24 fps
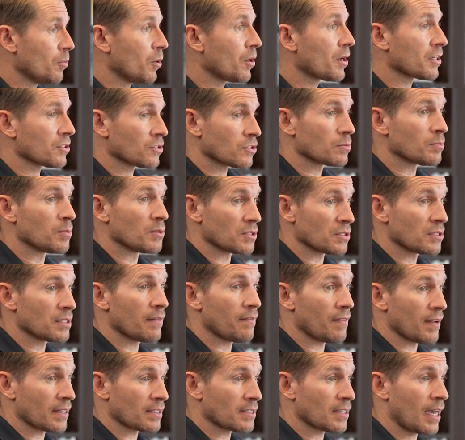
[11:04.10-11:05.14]
book a
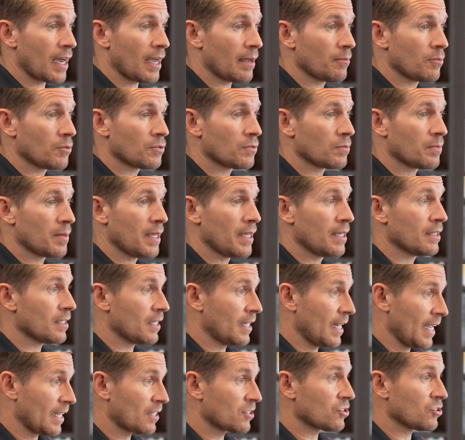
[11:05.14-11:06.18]
specific time with me in the
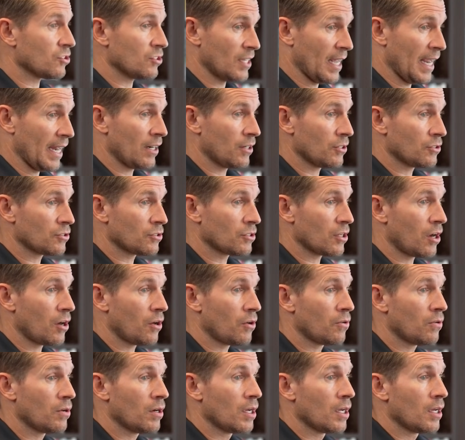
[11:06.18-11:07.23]
next day or
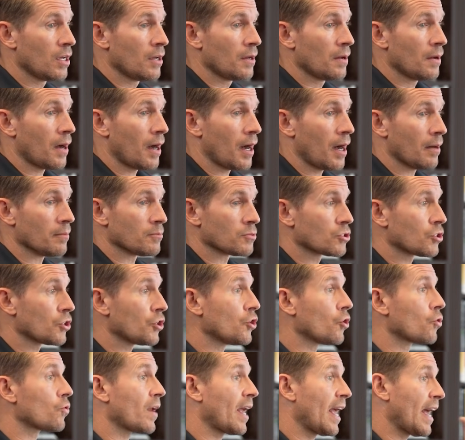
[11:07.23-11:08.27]
so um, so
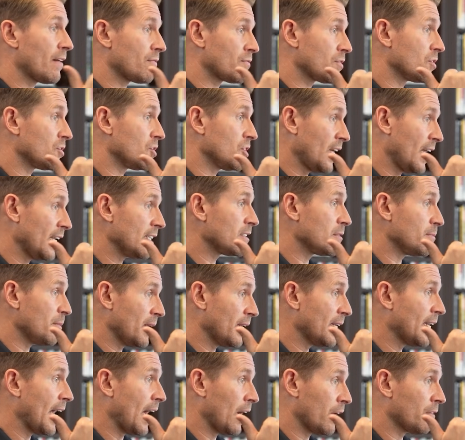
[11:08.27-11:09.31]
you don't have to chase
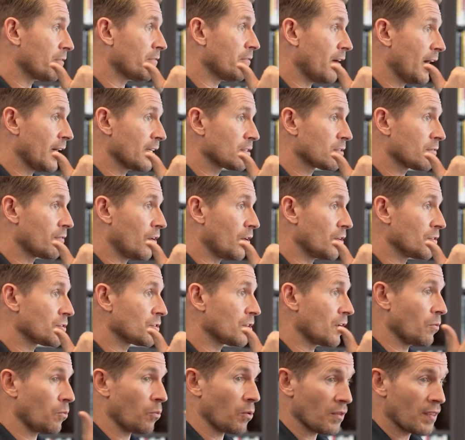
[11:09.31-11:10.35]
me down and vice
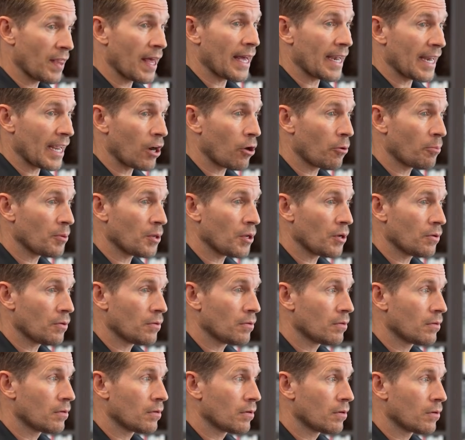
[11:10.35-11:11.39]
versa. Would that help you?
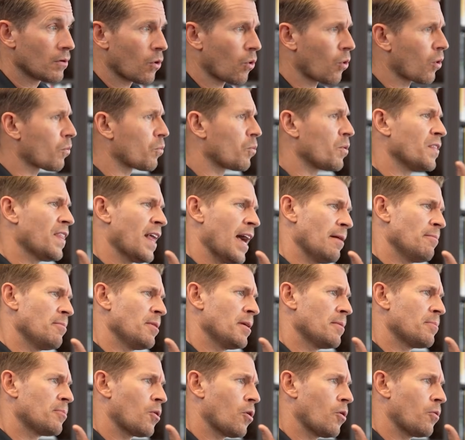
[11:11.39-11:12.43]
Or would that
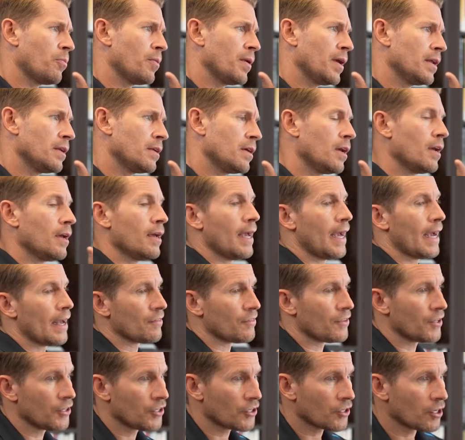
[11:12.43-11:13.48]
be appropriate?
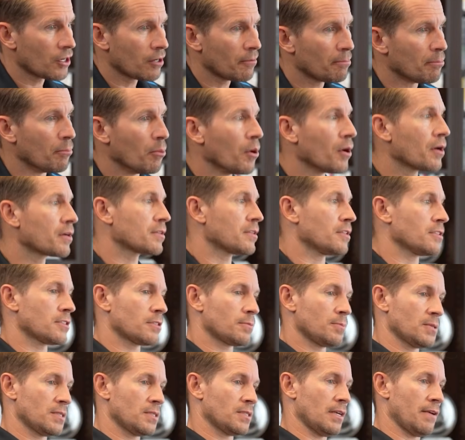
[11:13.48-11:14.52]
And then you're going to book the
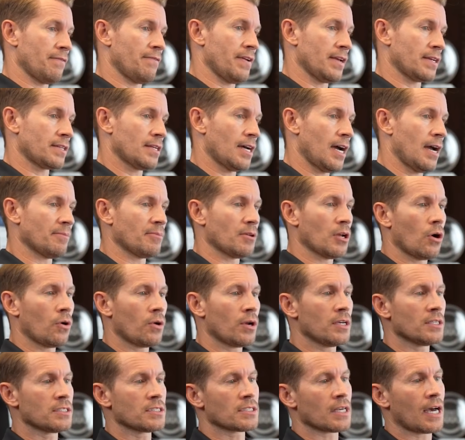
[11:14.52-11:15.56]
specific time.
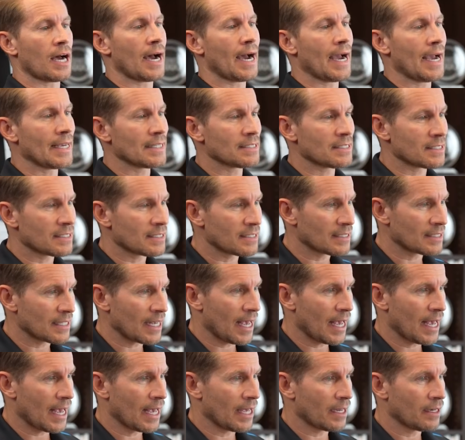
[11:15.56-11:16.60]
Notice I
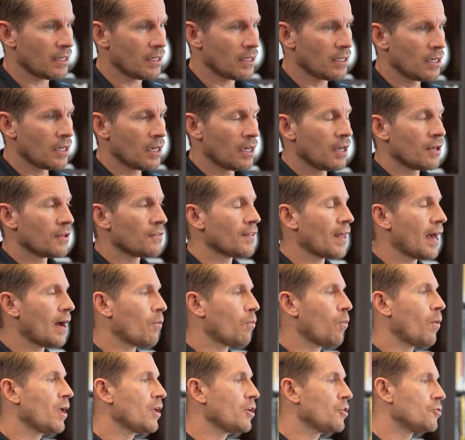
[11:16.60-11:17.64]
said
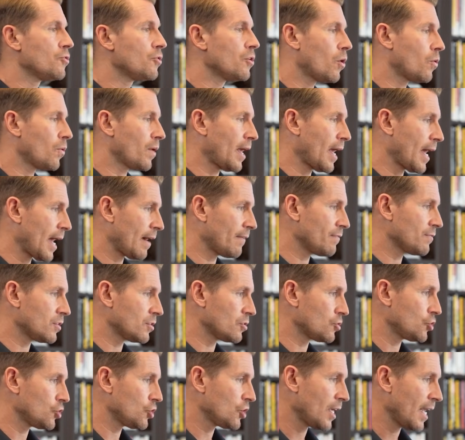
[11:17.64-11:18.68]
that way you don't have
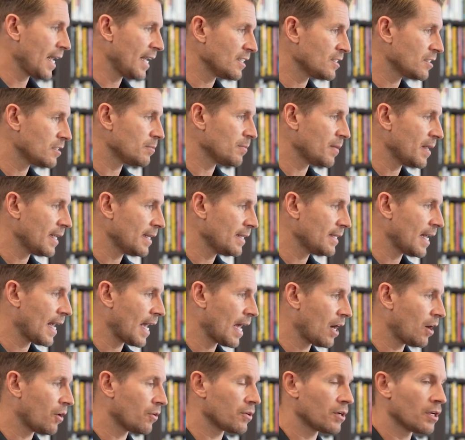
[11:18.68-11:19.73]
to chase me
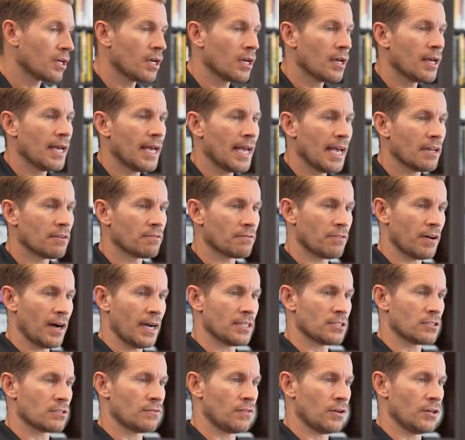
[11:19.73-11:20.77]
down and
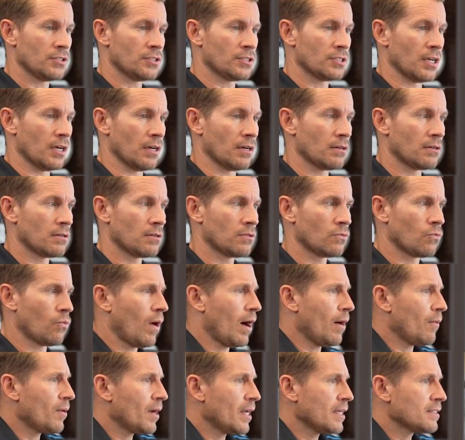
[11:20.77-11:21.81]
vice versa.
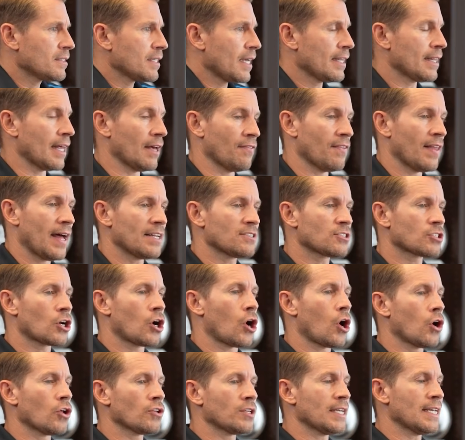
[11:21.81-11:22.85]
Why would I say that? That's
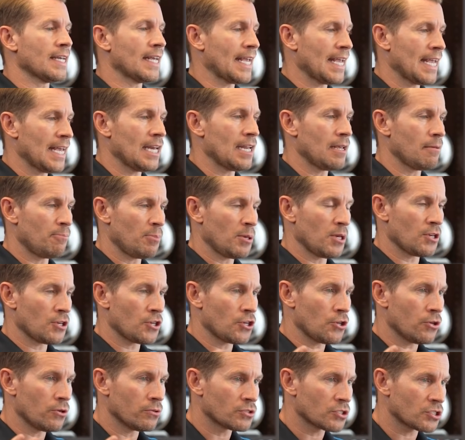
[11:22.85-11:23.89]
called an
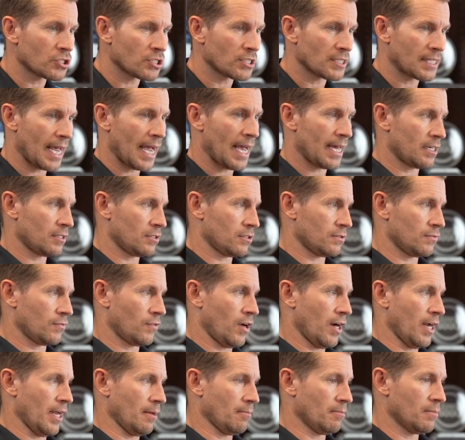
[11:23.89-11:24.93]
NEPQ status
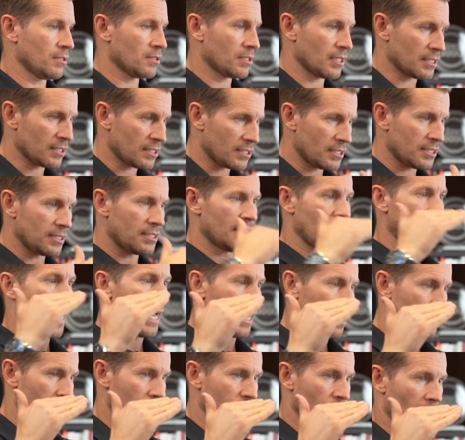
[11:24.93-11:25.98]
frame. It's a
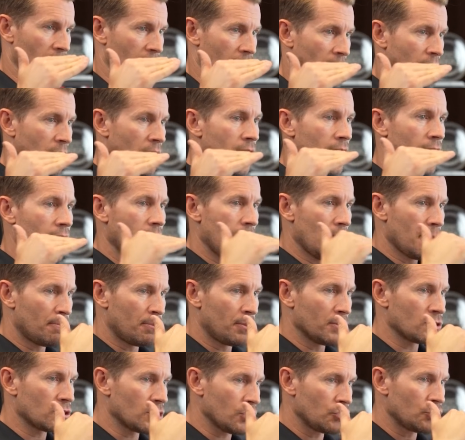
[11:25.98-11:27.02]
status frame. It
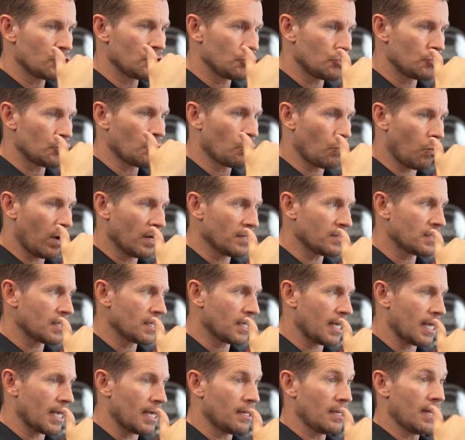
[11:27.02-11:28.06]
positions you once
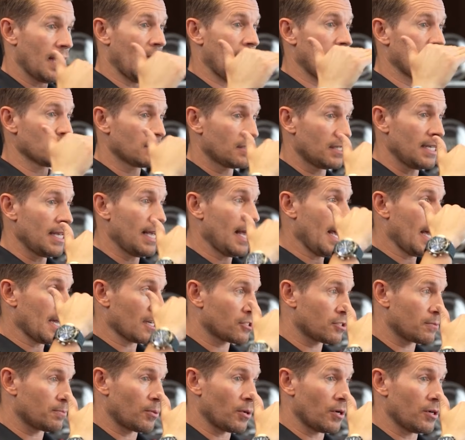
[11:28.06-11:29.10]
again as the
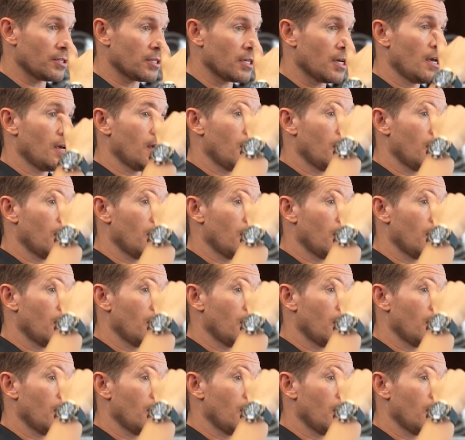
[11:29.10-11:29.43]
expert,